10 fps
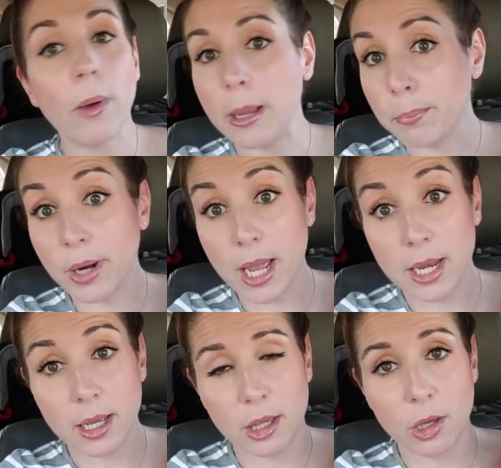white
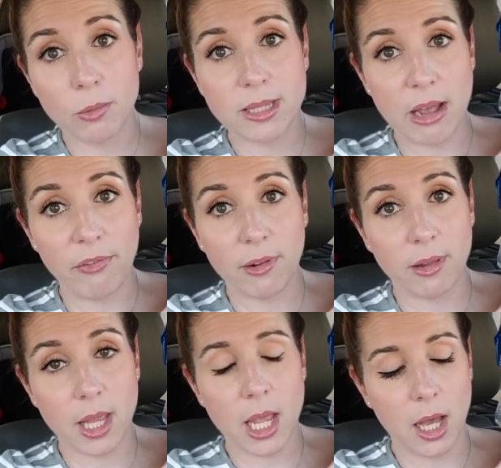bread you
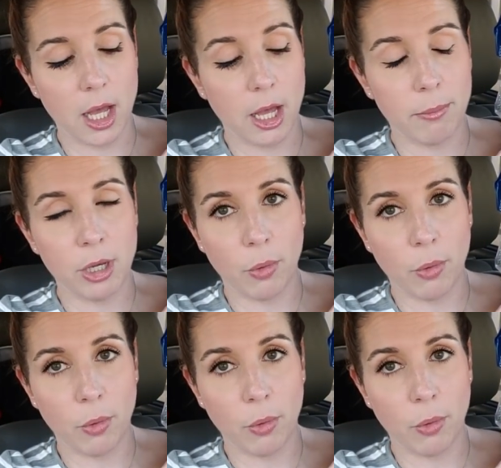definitely um,